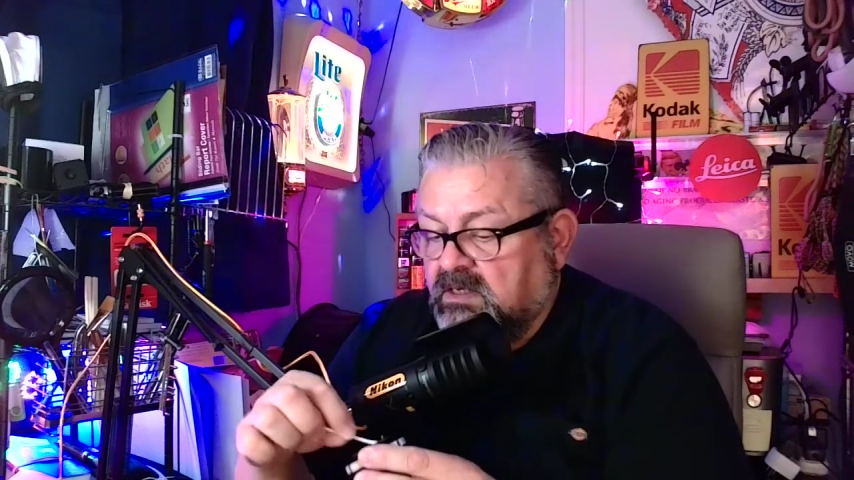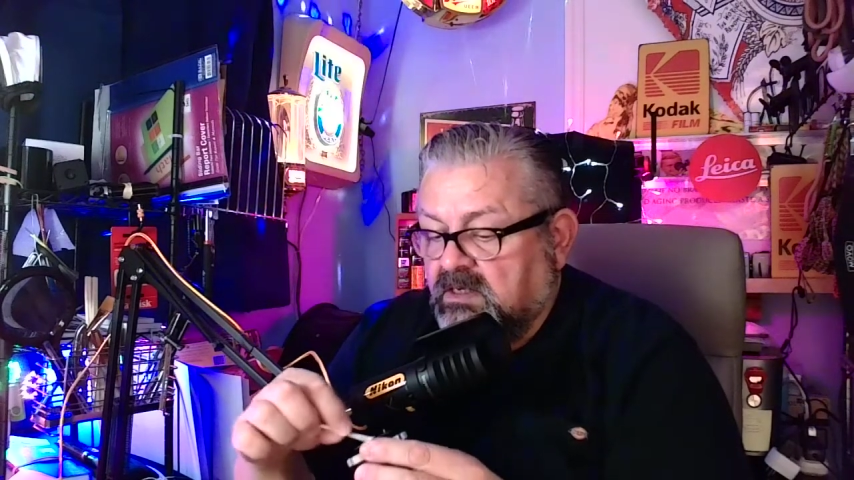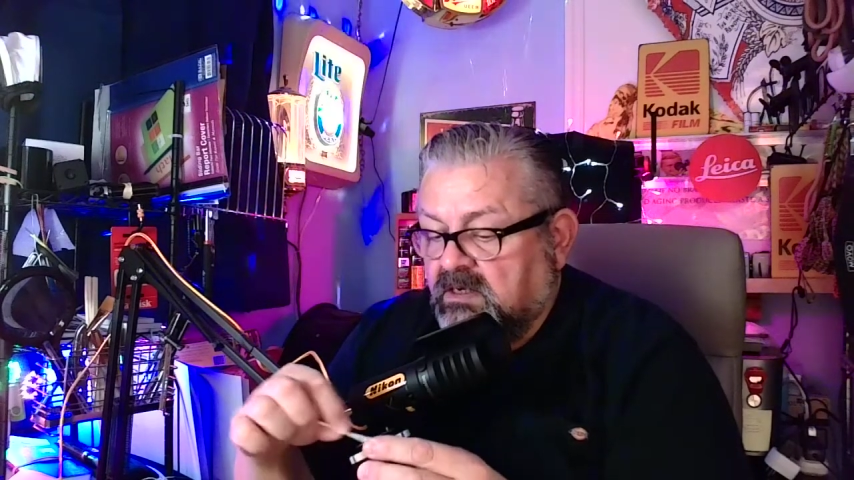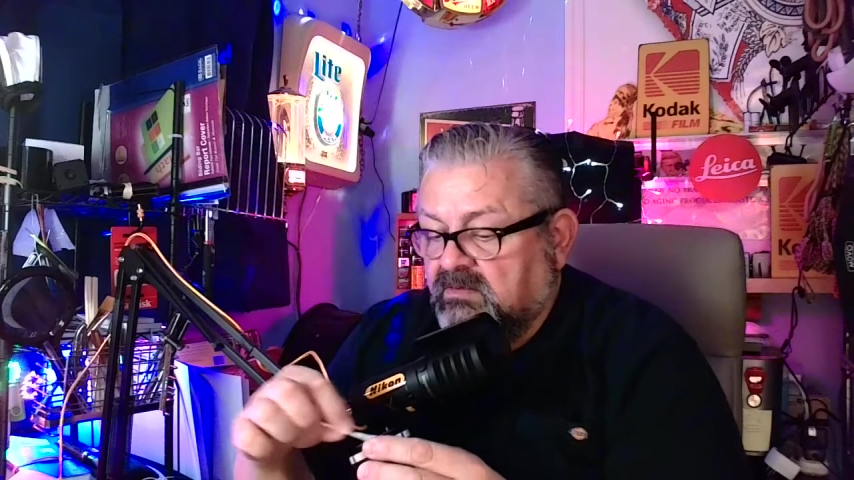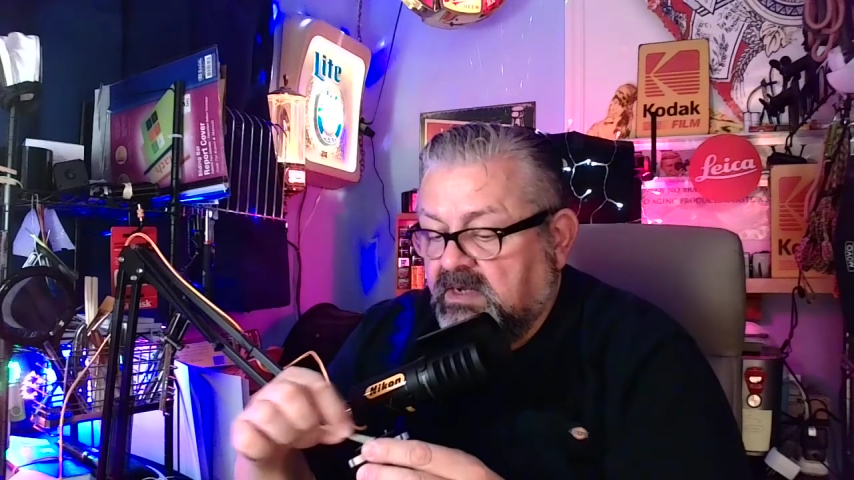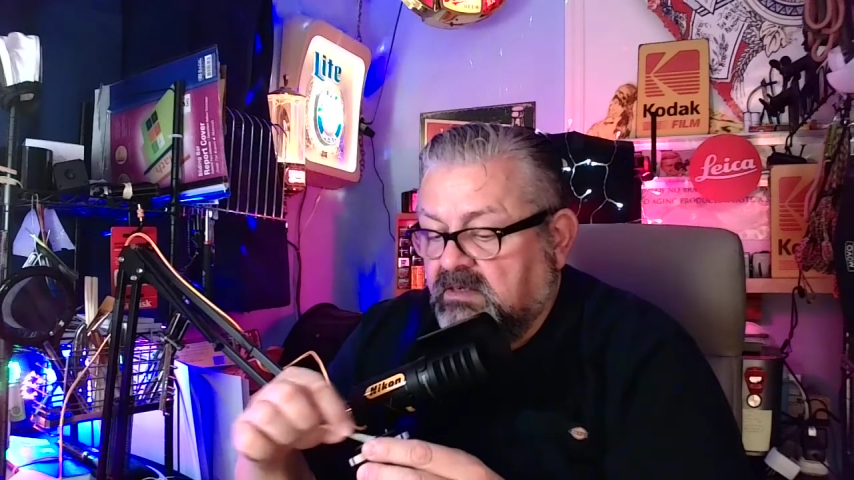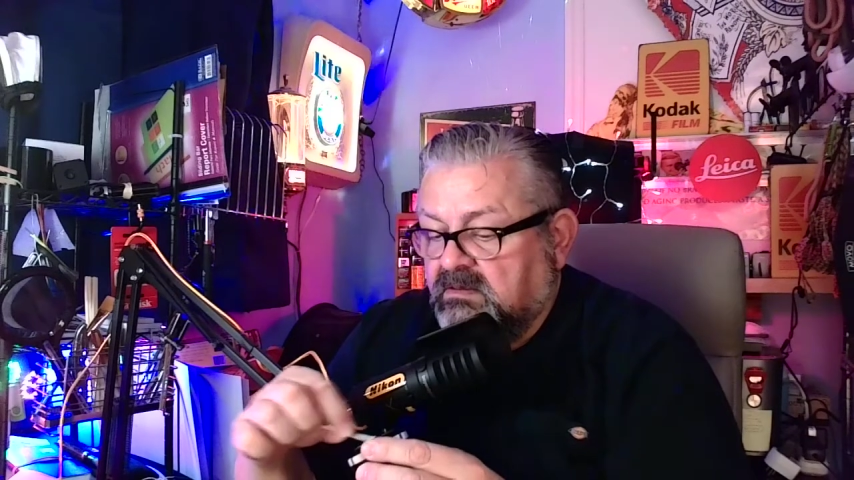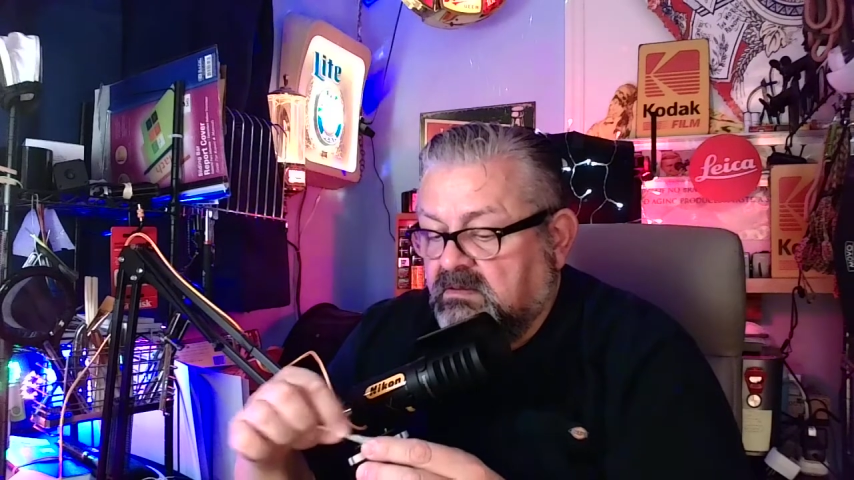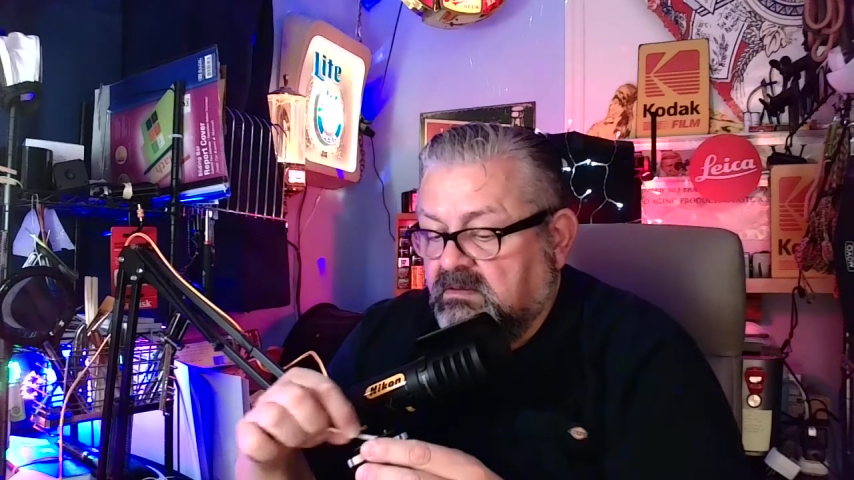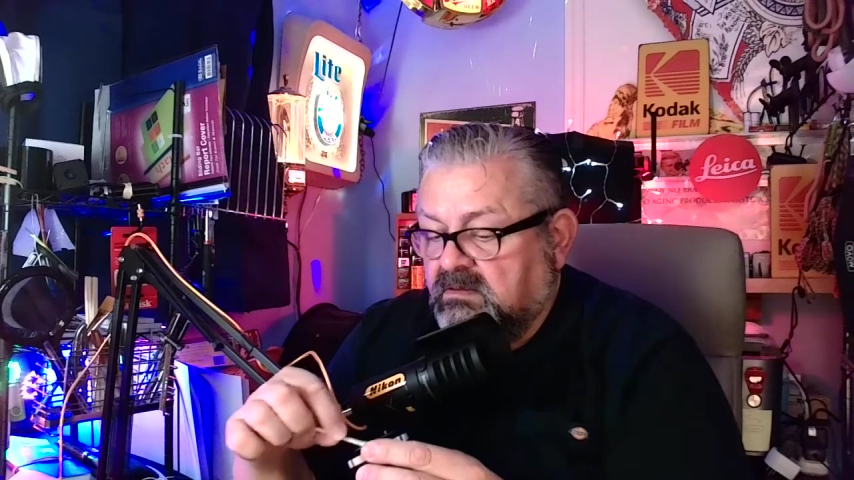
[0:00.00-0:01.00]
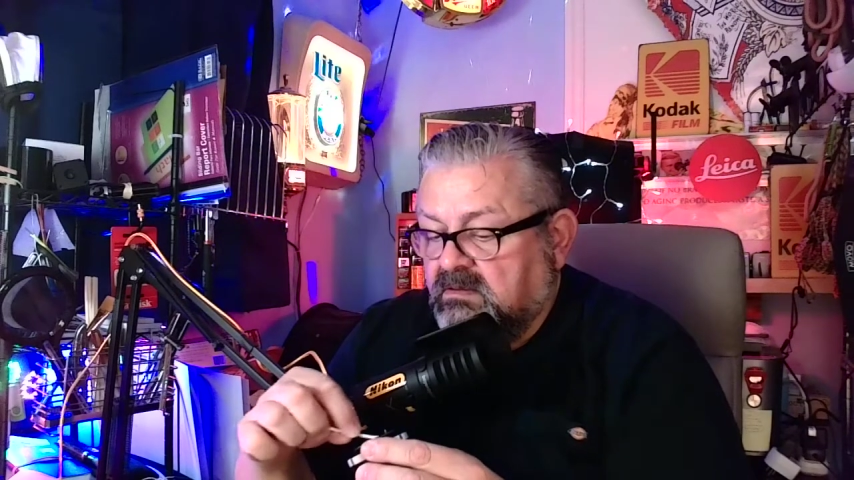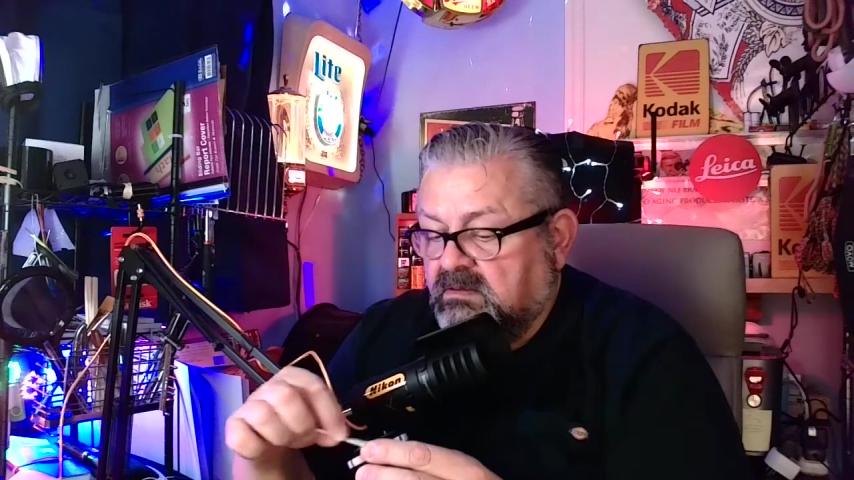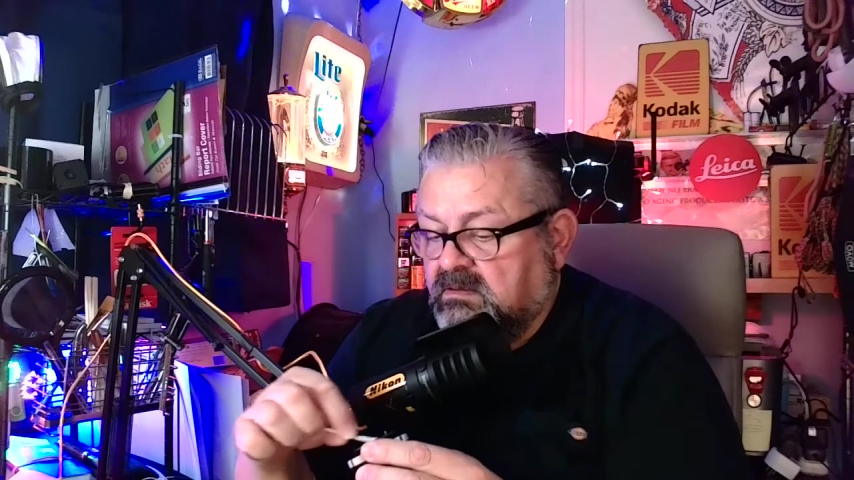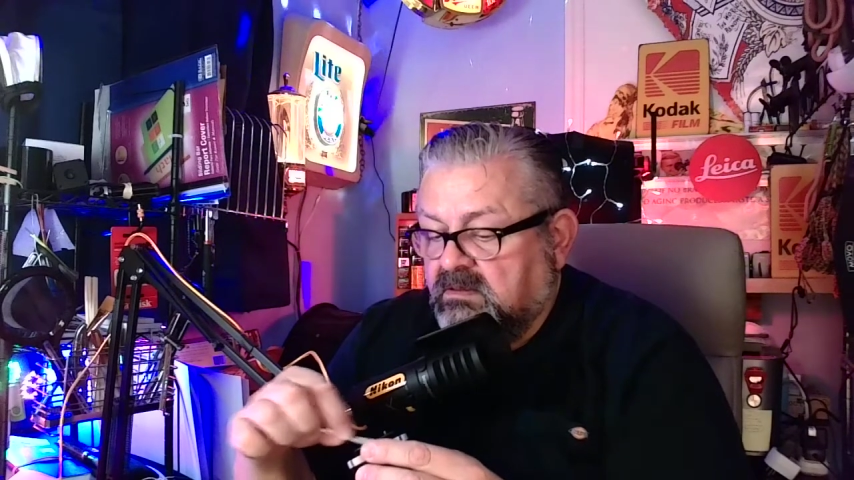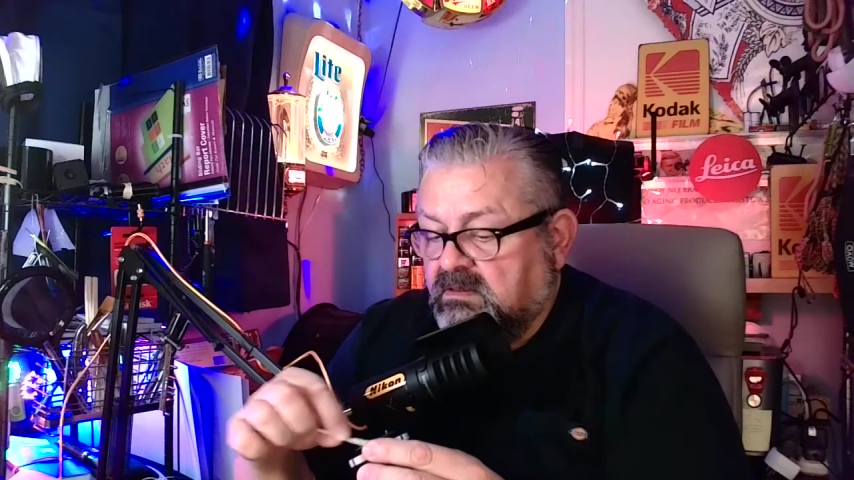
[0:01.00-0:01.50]
All right.
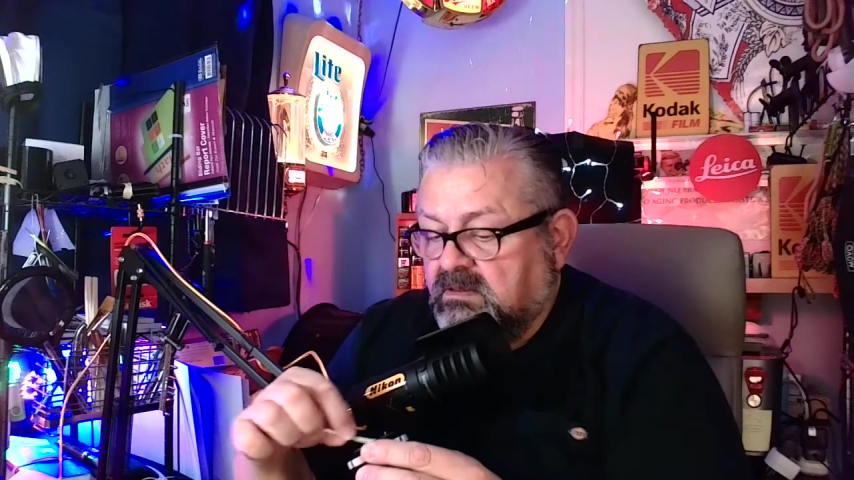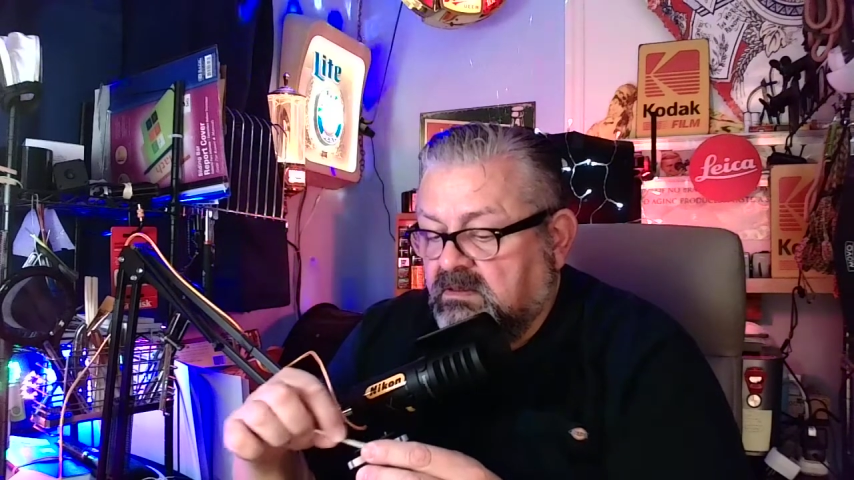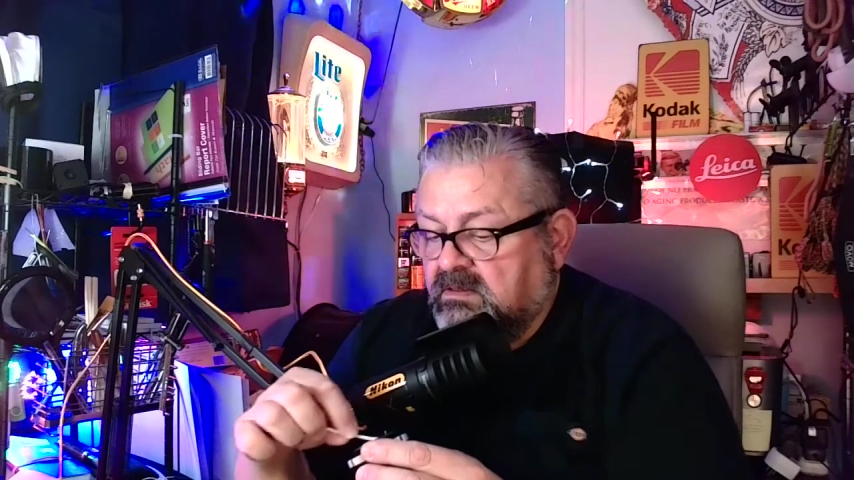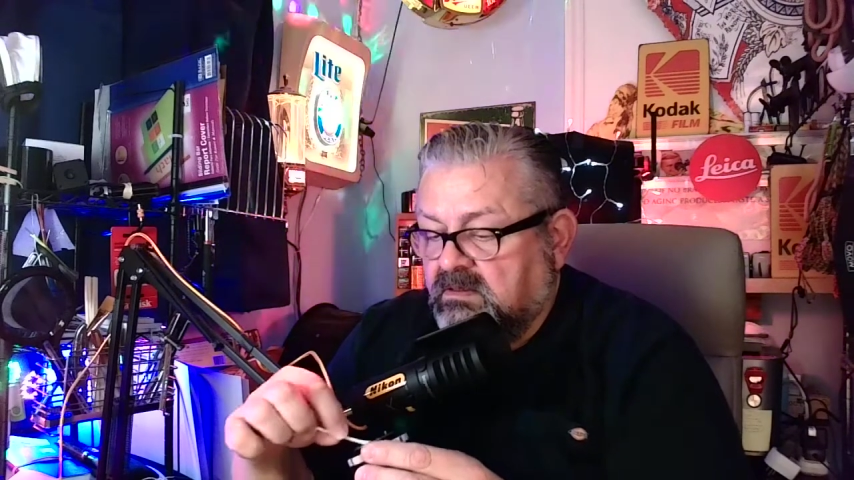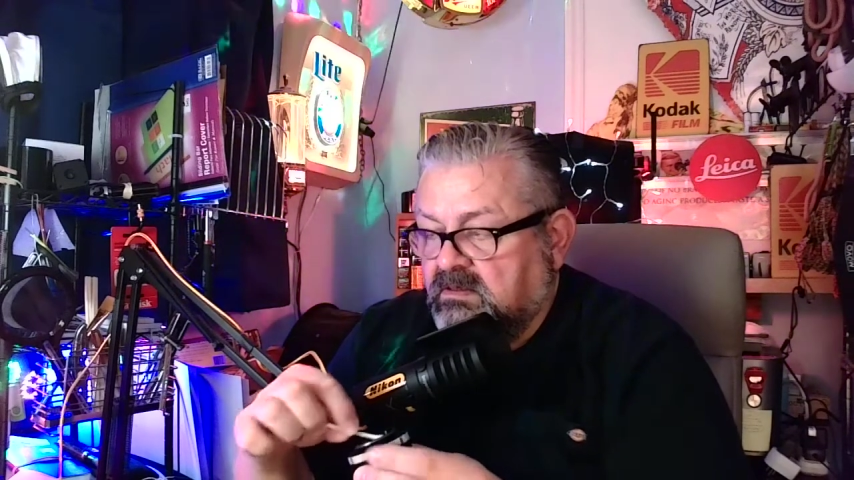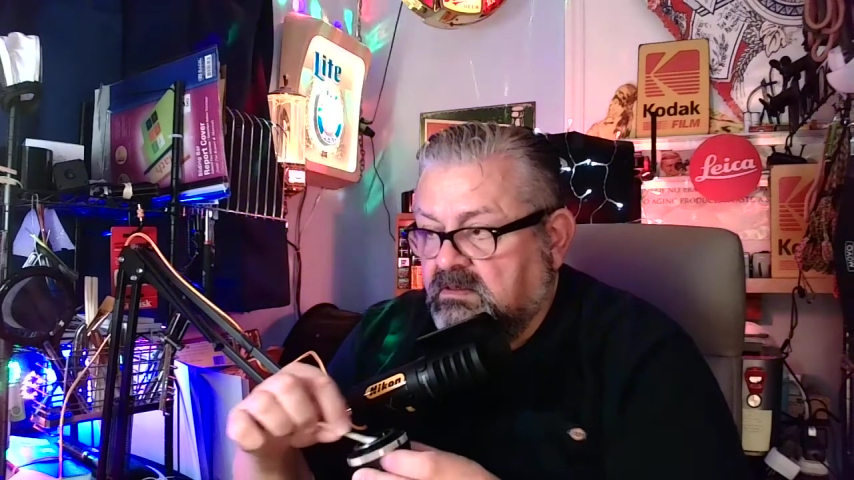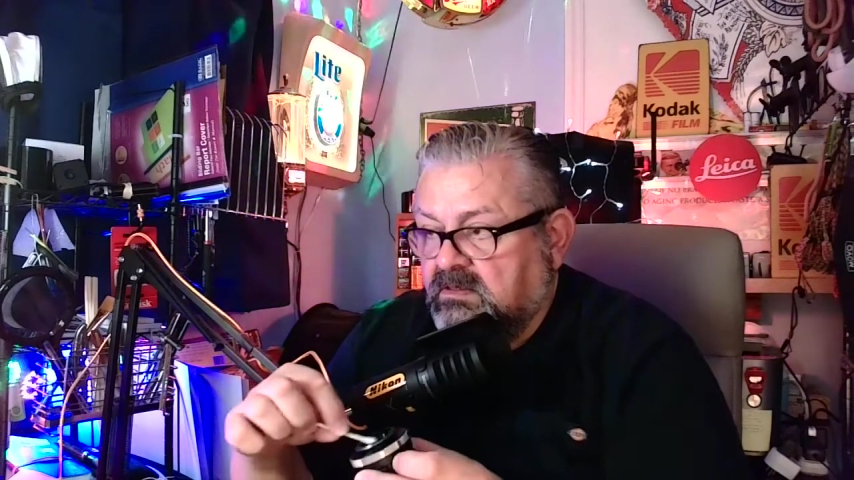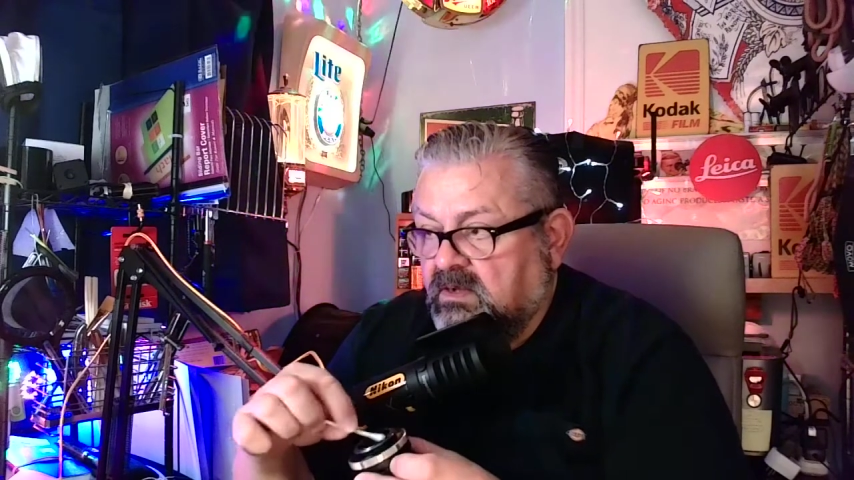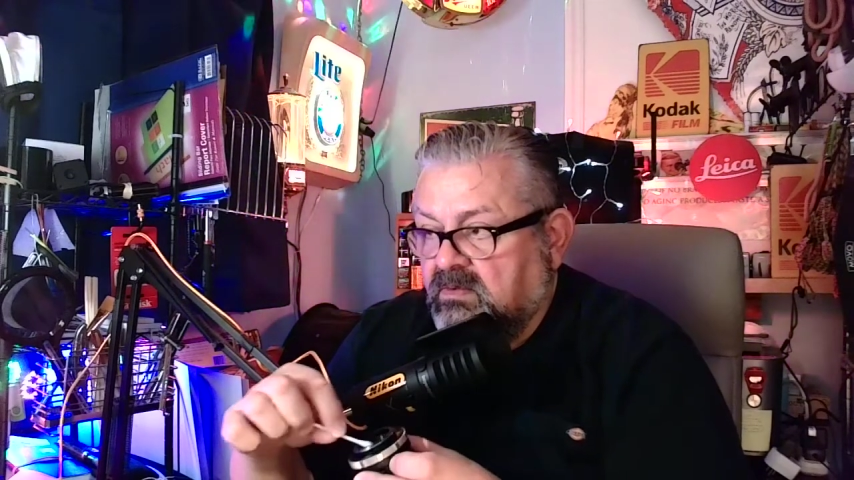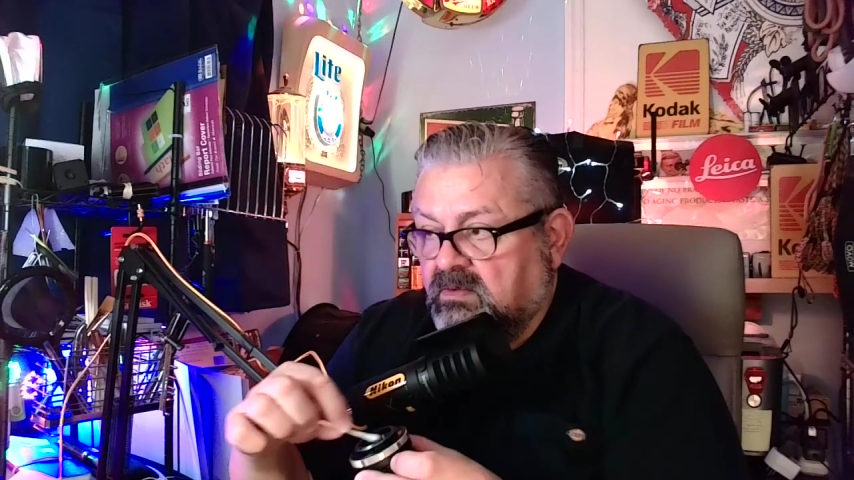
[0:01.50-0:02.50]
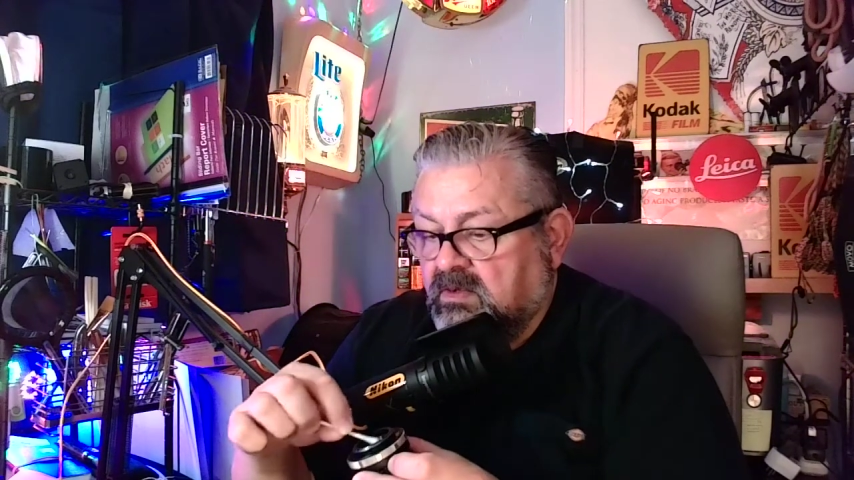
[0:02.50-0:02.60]
So,